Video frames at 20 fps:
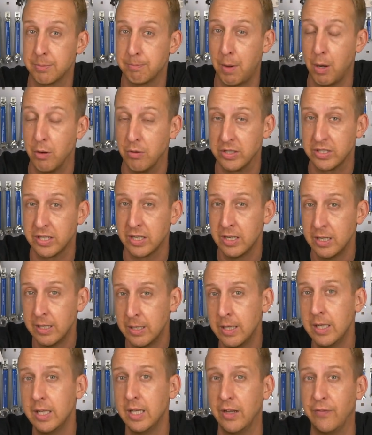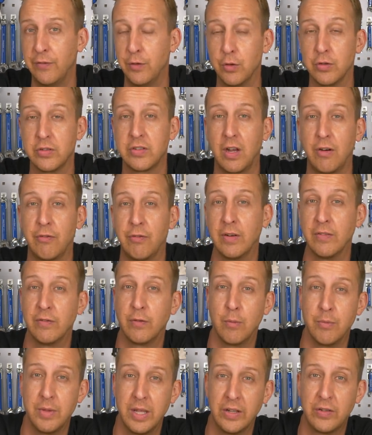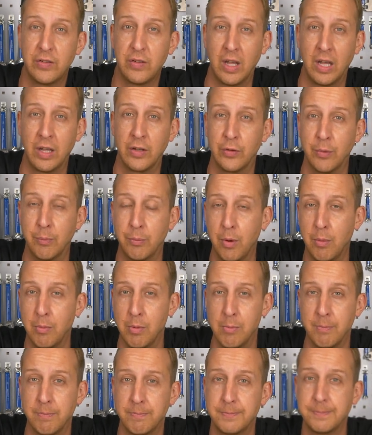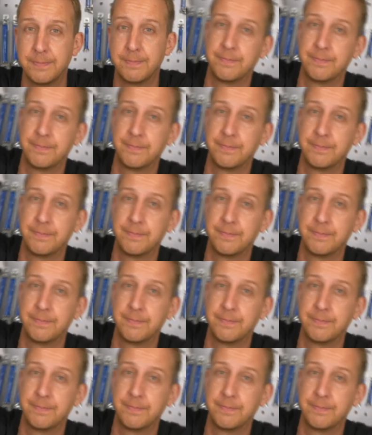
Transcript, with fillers: spokes if you're suffering from this as a problem.